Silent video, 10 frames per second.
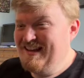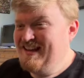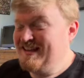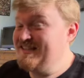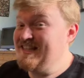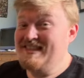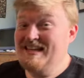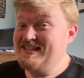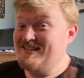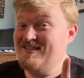Because
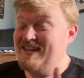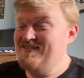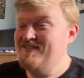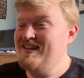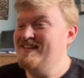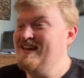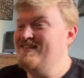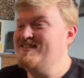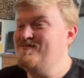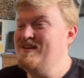that's a tricky, yeah, that was a